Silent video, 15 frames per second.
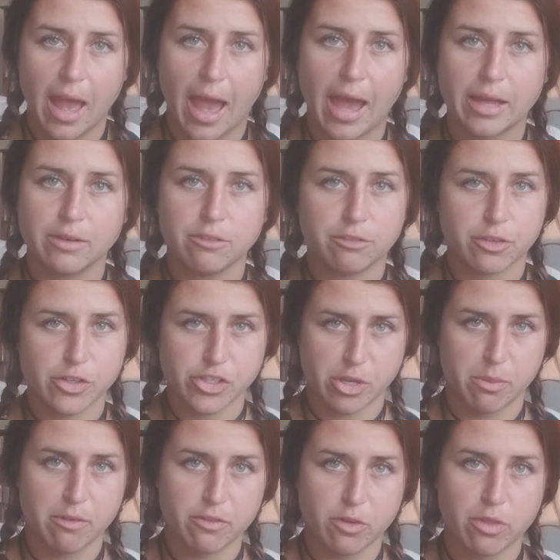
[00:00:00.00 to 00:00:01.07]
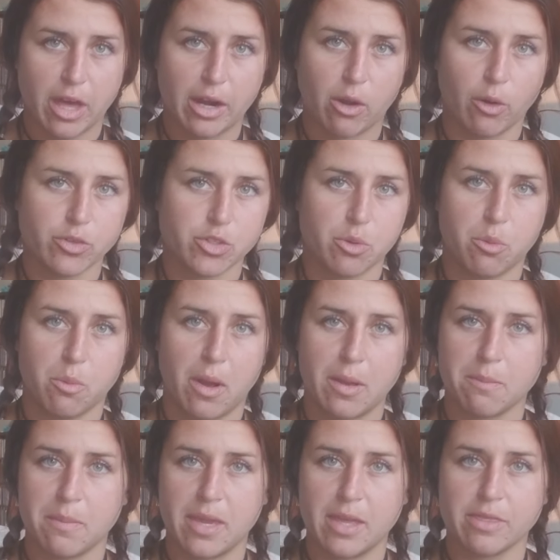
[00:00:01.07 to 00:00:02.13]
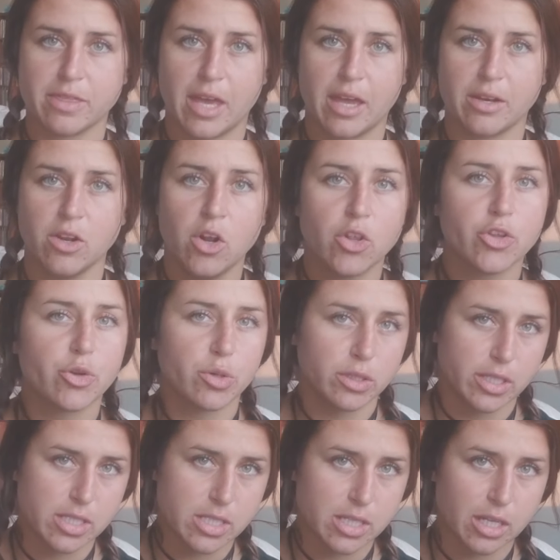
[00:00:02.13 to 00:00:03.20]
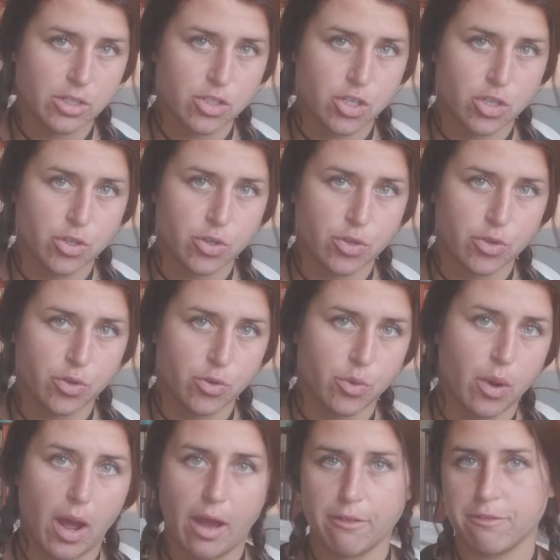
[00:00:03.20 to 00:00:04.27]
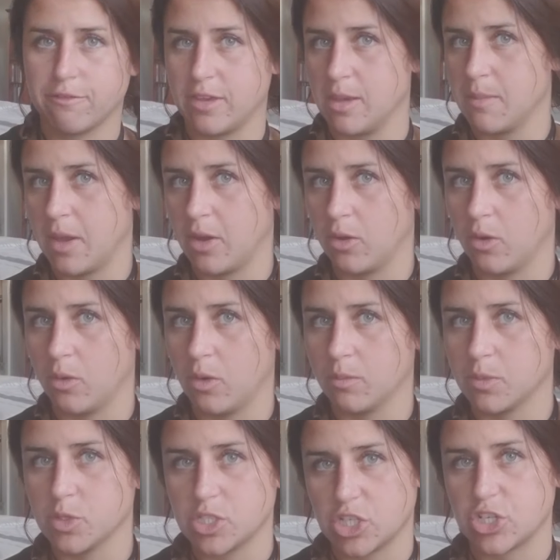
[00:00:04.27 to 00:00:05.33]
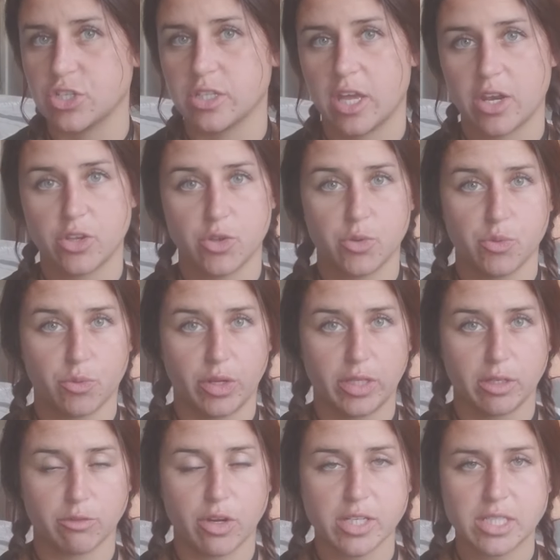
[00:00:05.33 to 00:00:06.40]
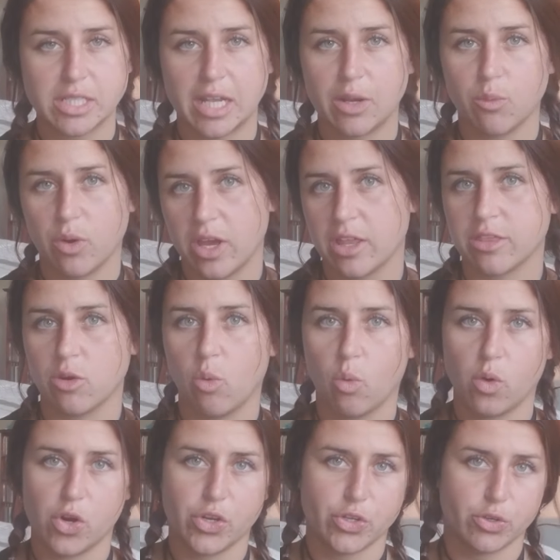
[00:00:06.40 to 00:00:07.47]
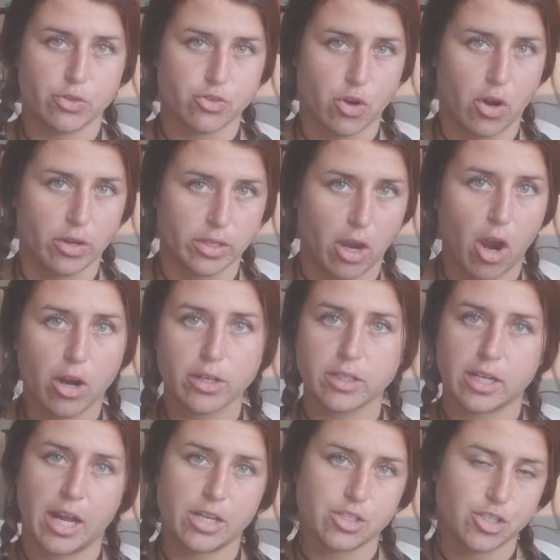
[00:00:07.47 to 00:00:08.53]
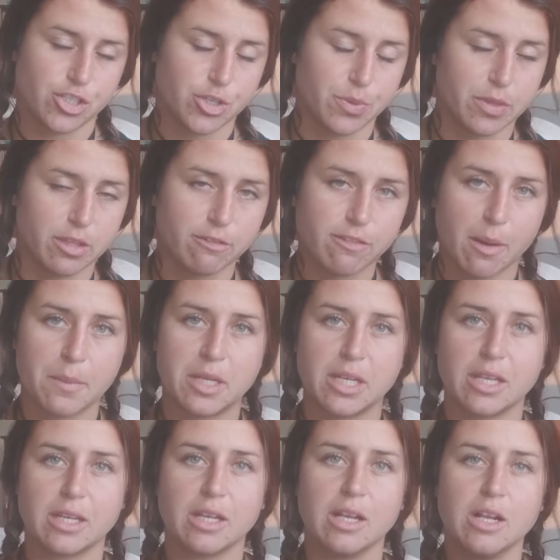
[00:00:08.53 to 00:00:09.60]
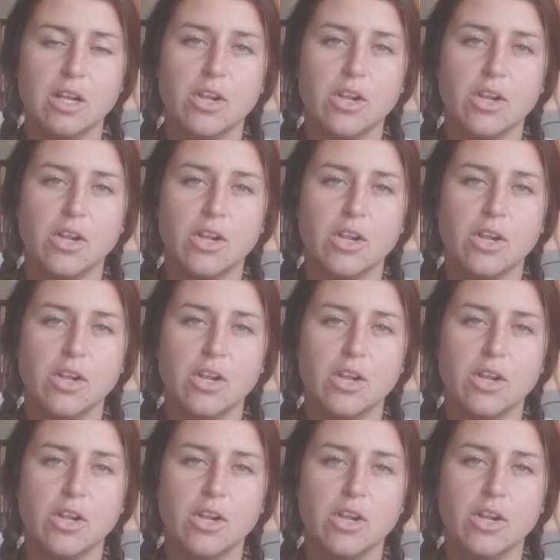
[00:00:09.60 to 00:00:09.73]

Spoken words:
And for some of you, that also might mean that you're listening to a female musician that you really resonate with, or you're drawing art that has to do with the feminine.